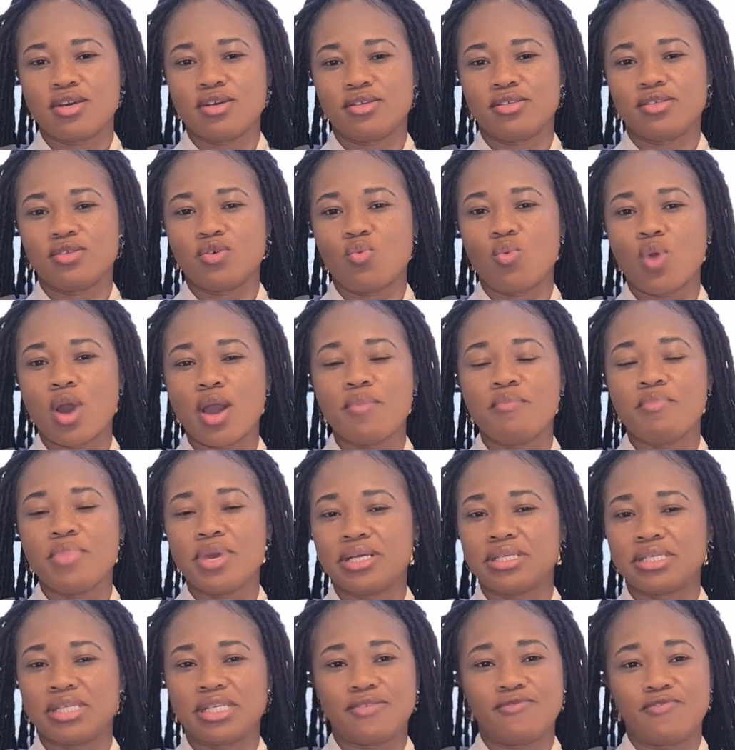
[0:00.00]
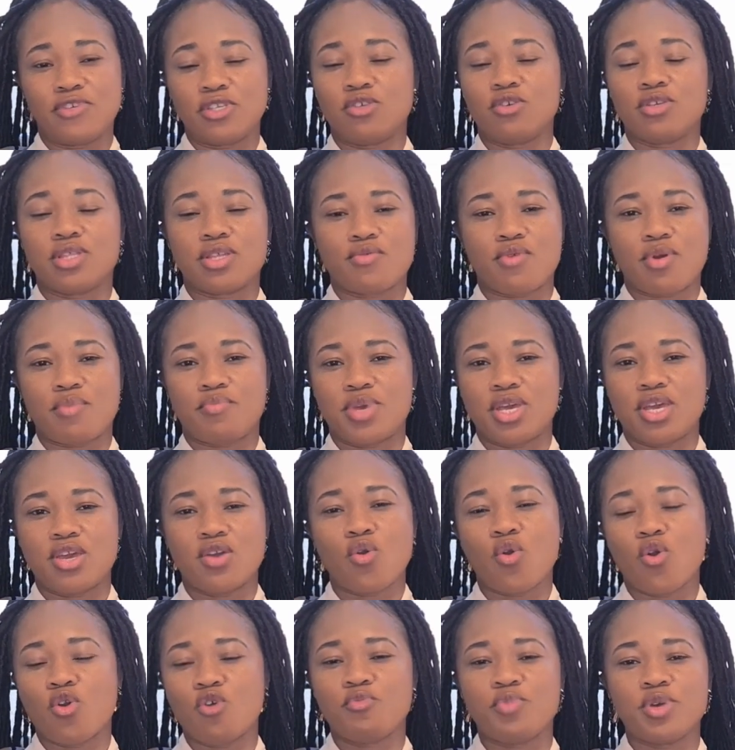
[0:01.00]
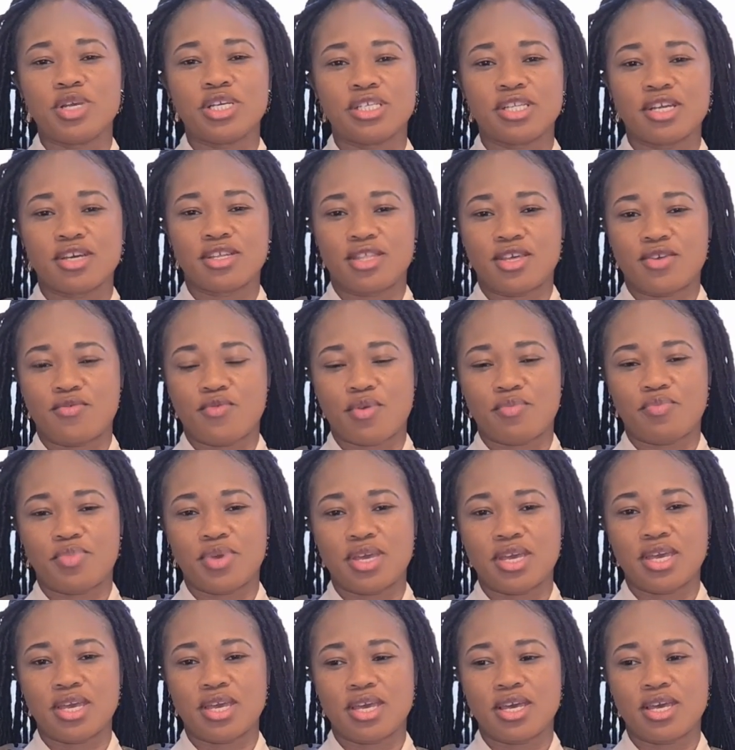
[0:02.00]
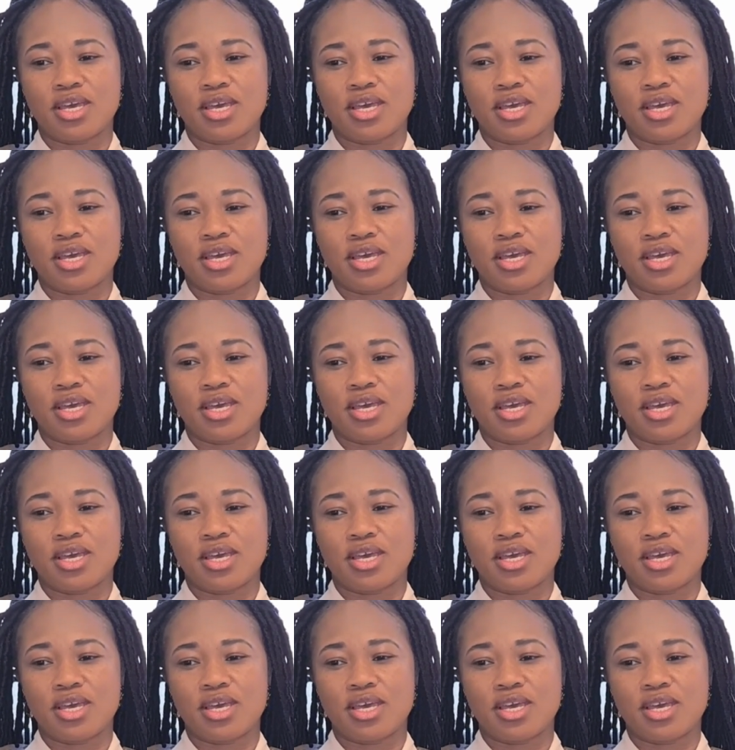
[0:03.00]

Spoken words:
So what it means is physiotherapy or occupational therapy.